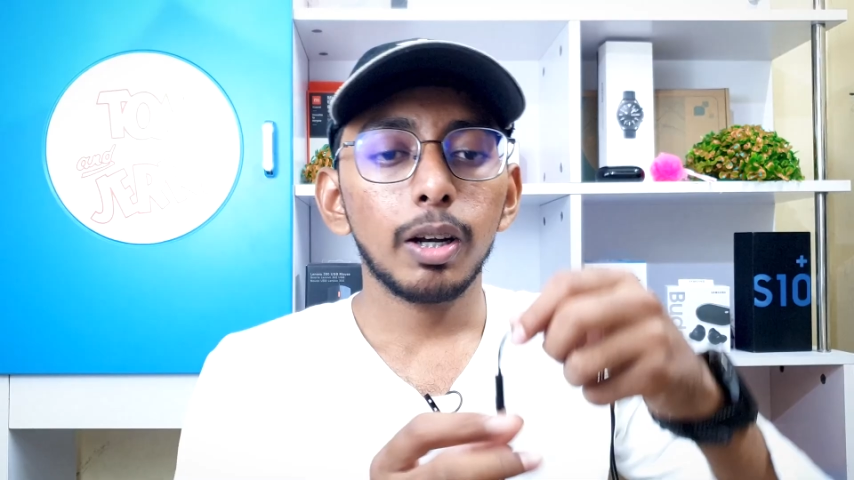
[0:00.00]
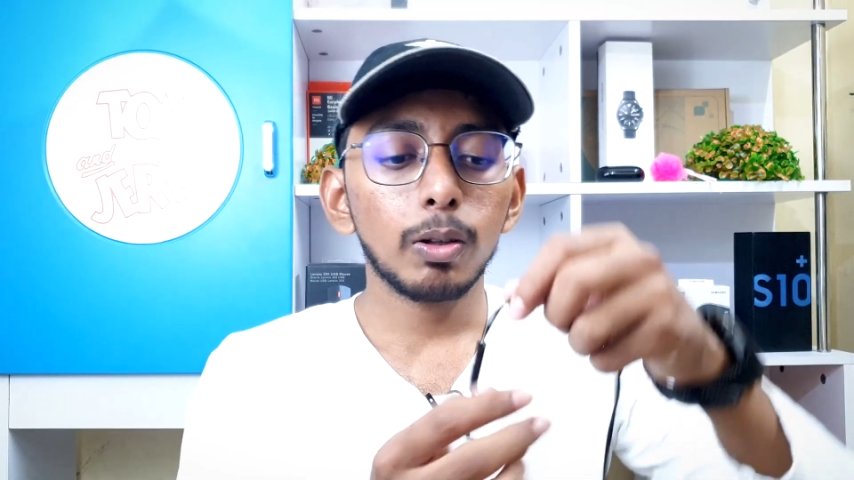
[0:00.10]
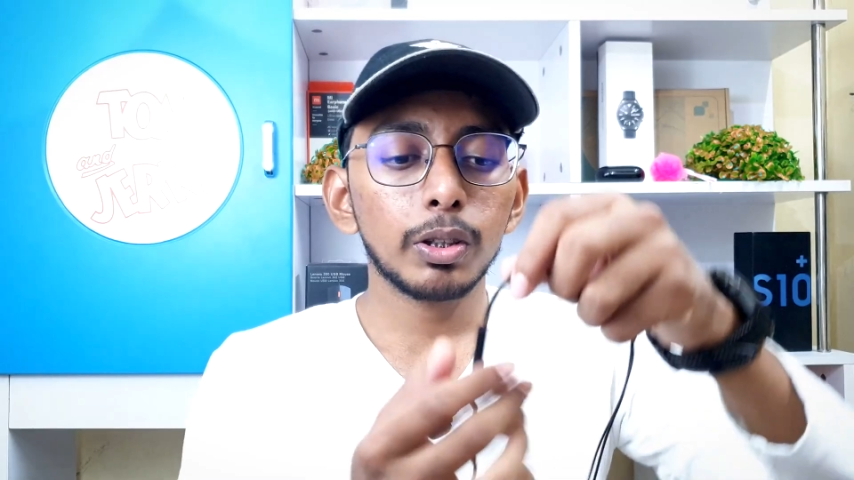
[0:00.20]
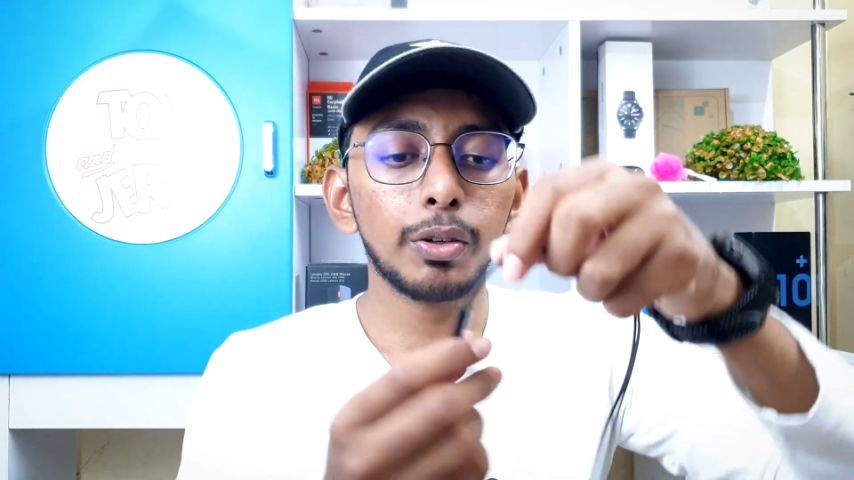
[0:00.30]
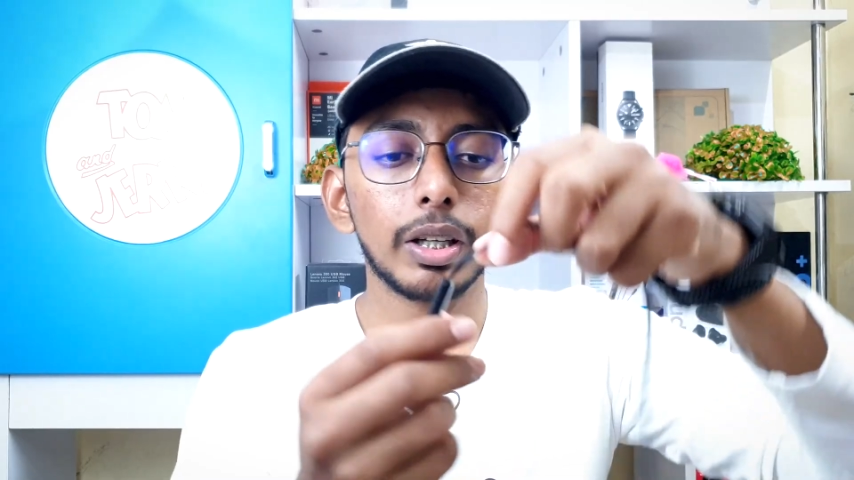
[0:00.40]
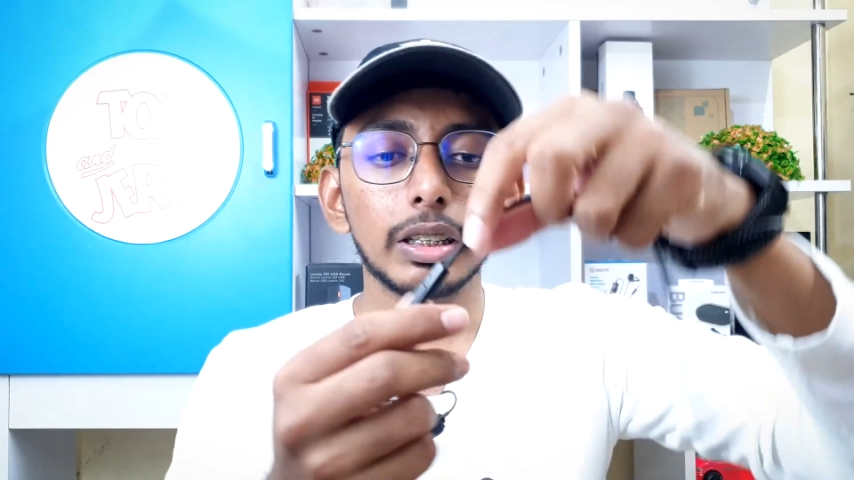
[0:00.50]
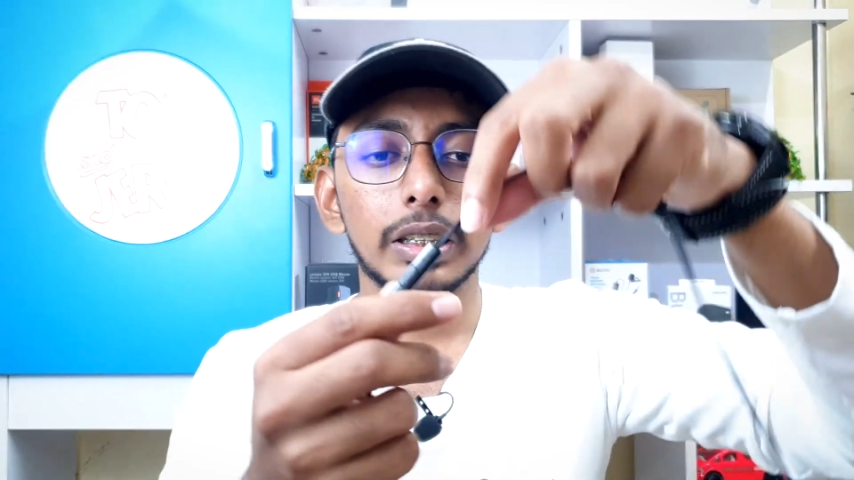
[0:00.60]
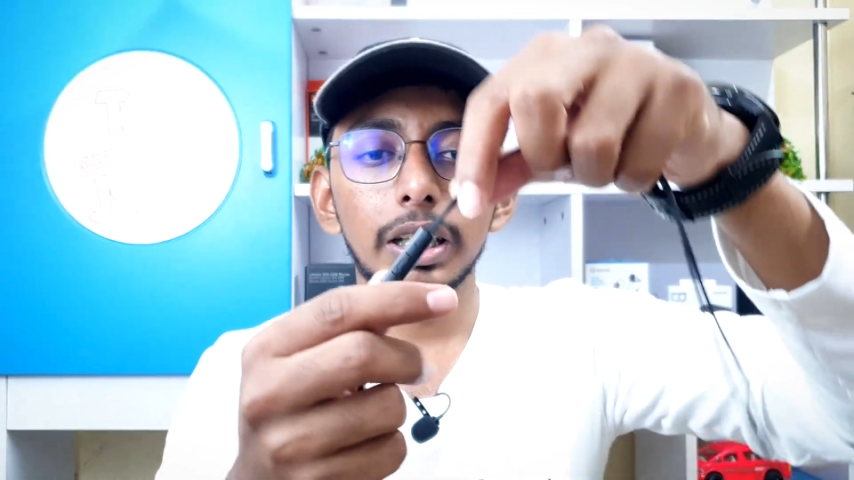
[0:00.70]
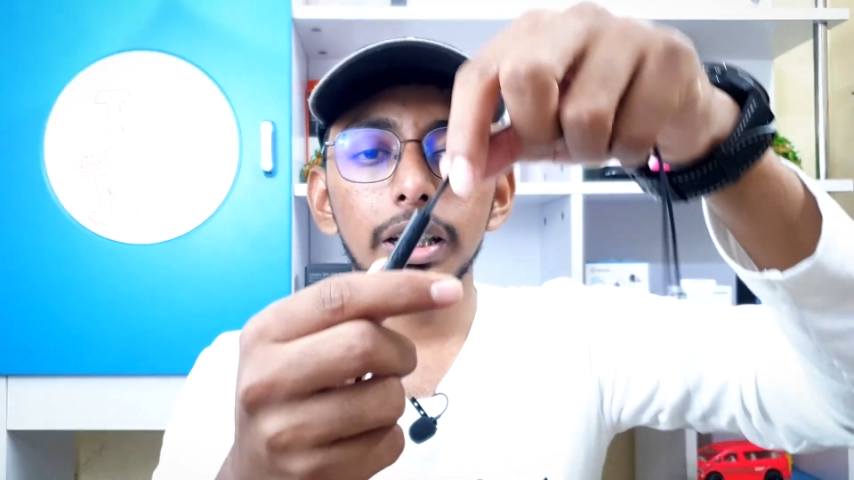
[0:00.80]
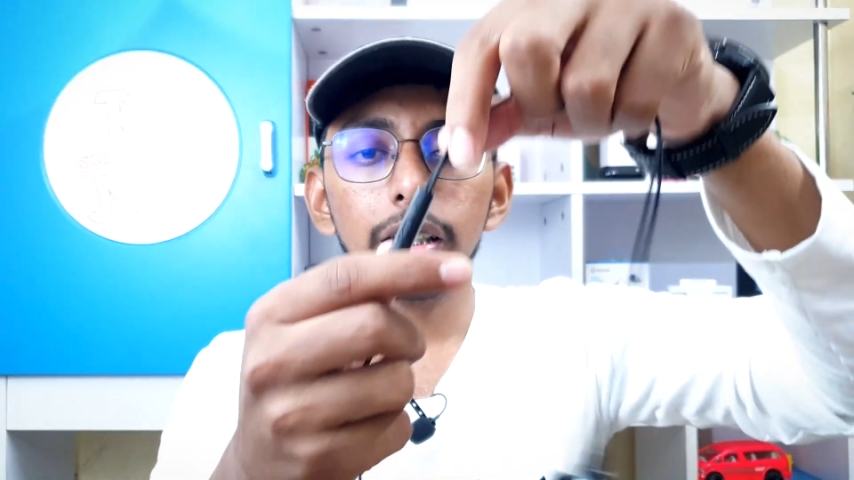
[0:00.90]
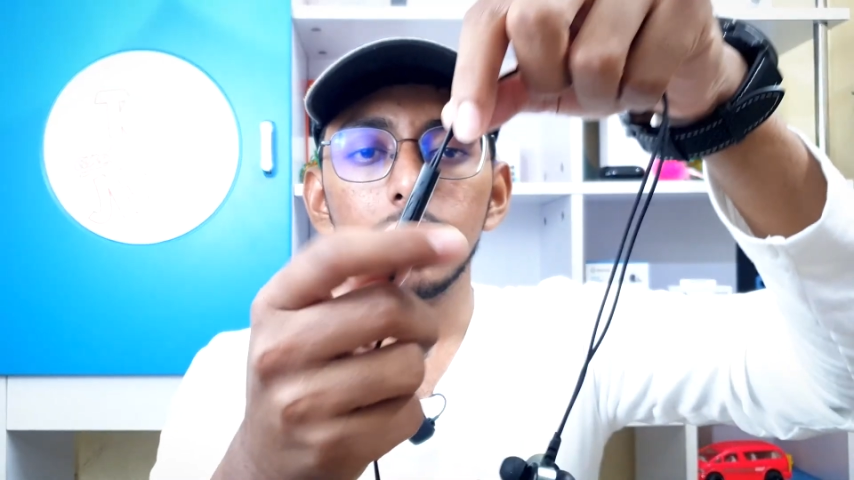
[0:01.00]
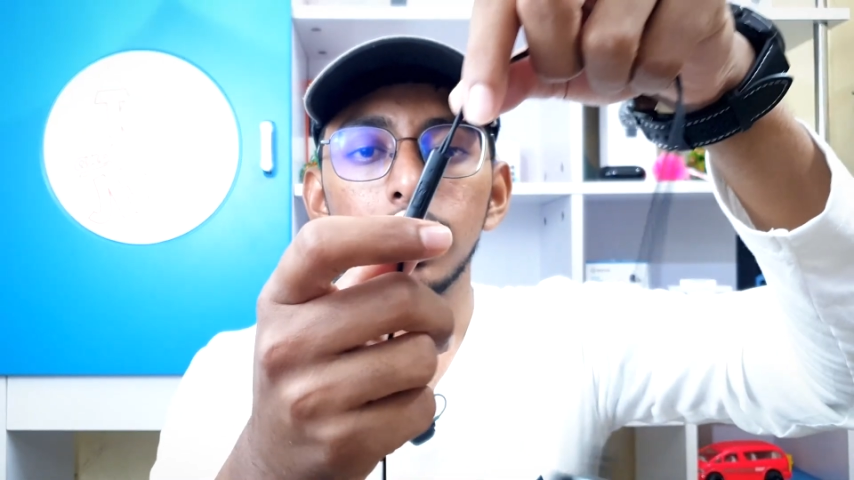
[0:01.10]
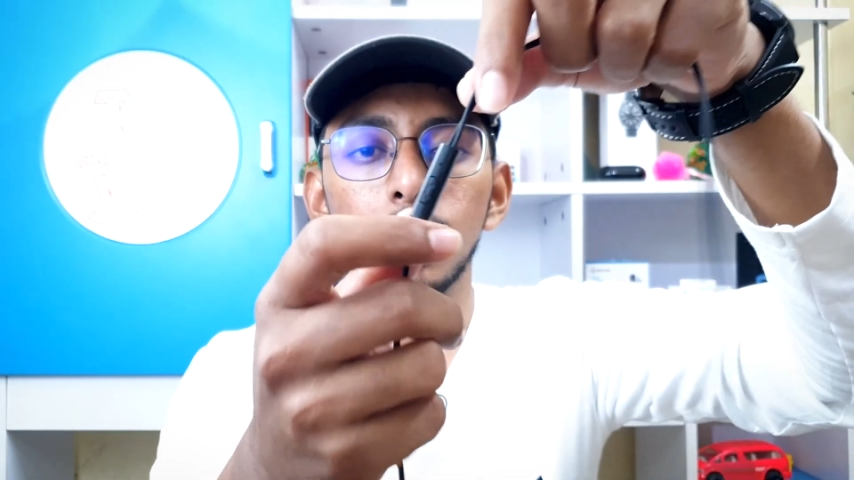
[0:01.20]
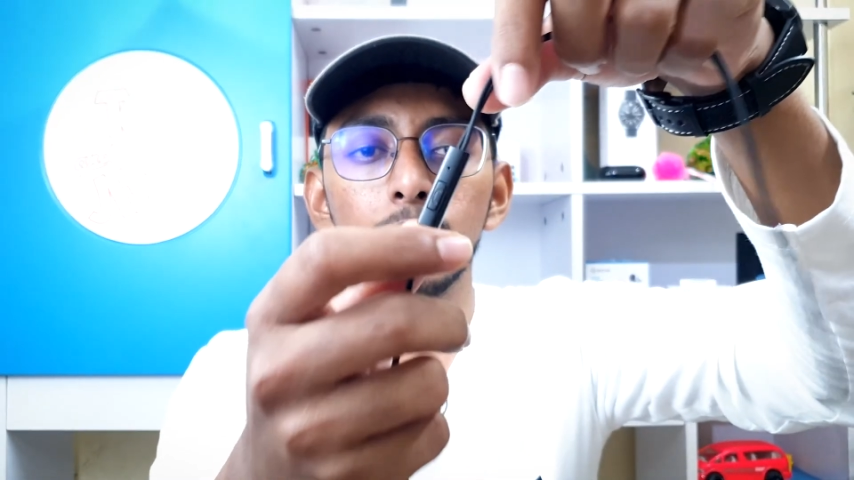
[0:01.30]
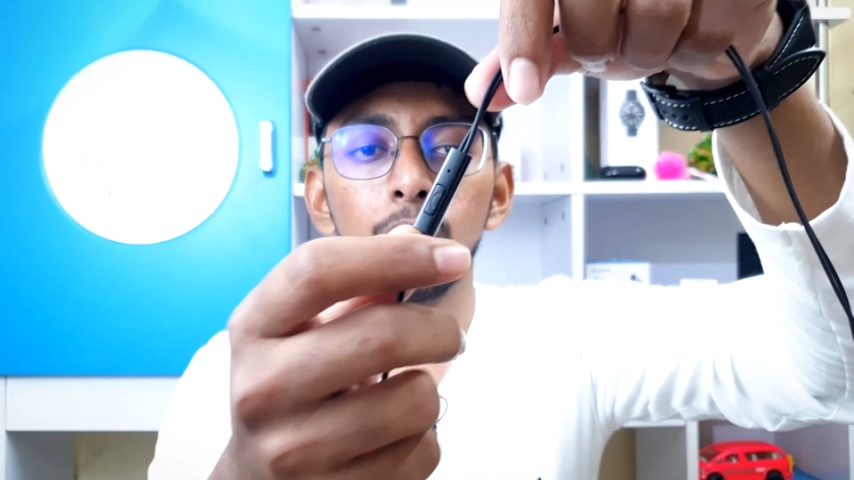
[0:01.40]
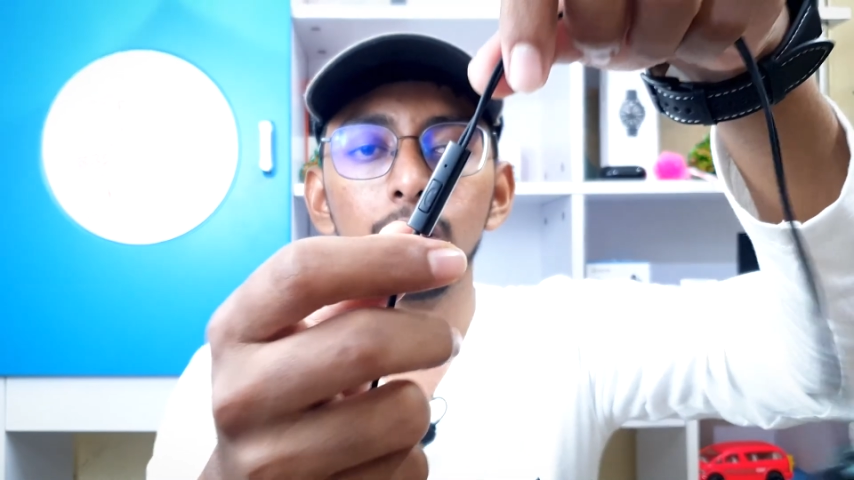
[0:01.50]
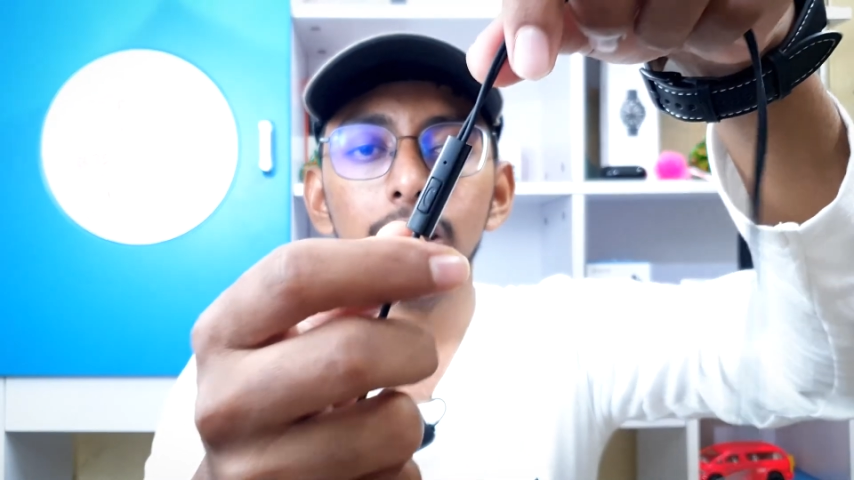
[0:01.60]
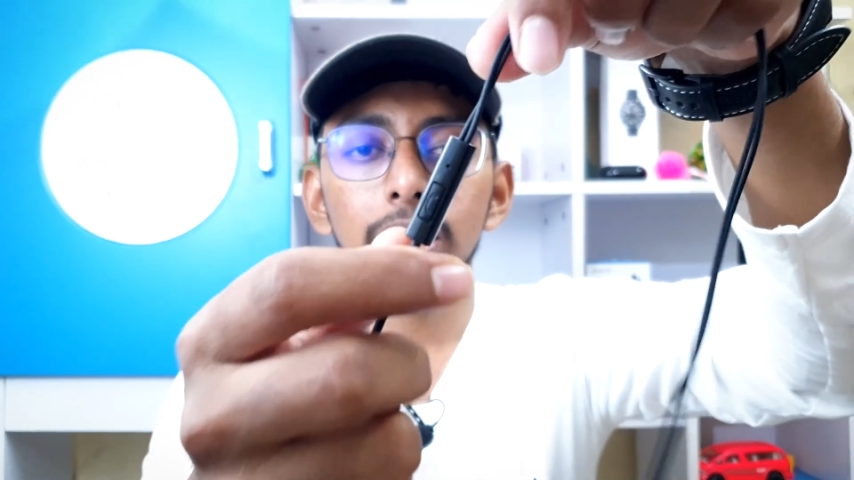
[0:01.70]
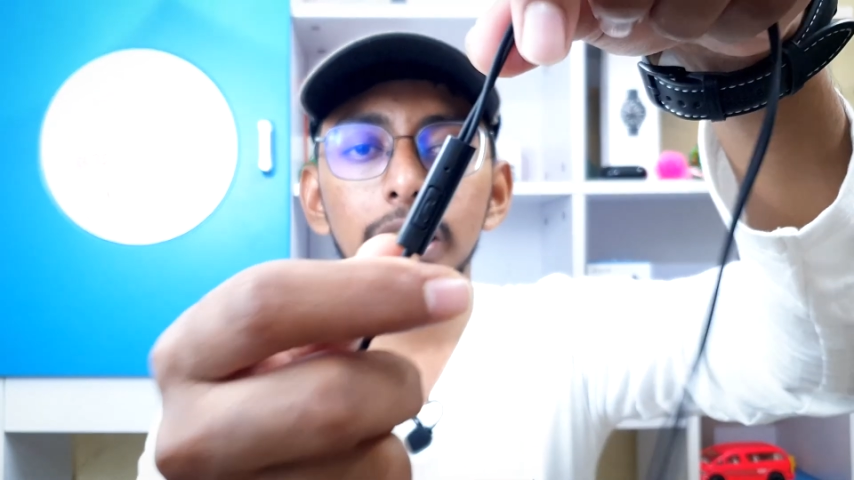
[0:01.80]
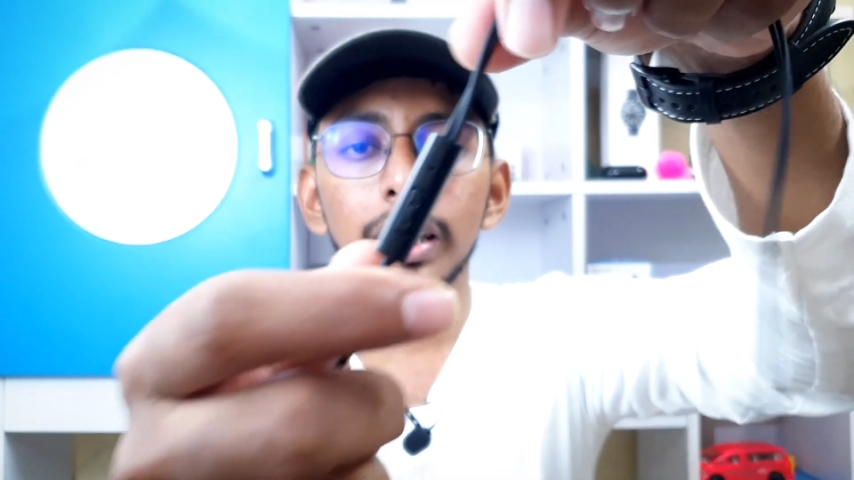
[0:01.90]
And also you can see here on
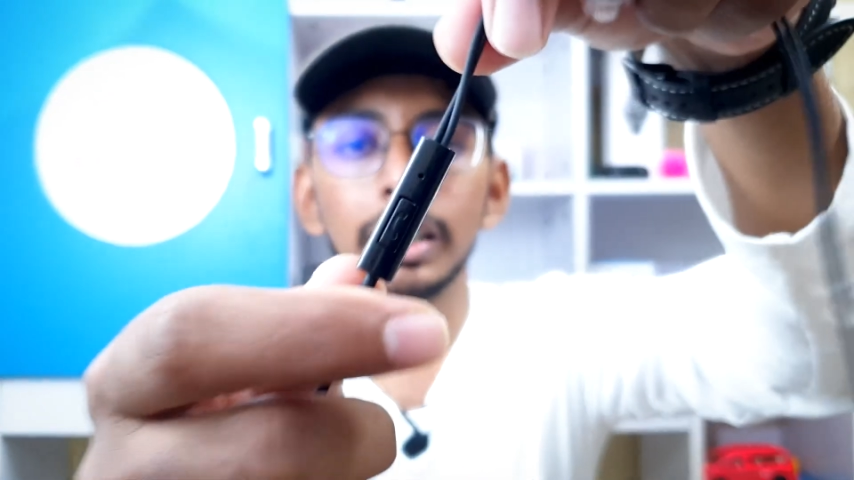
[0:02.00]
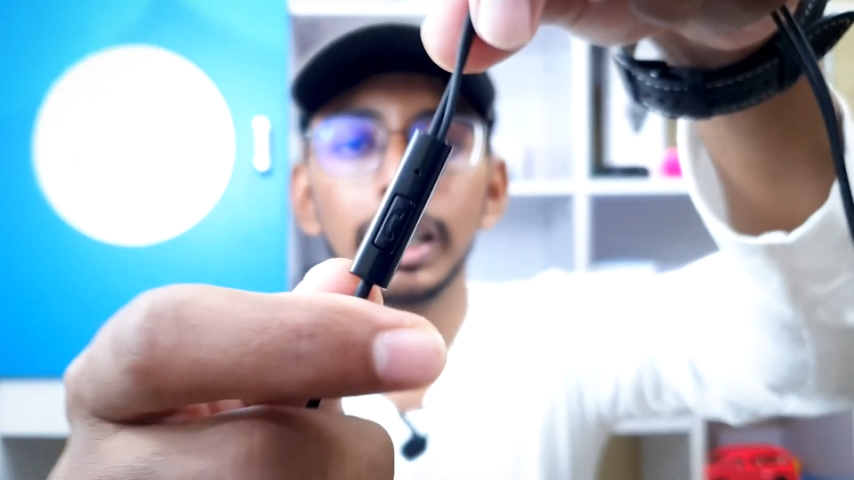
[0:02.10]
this thing, they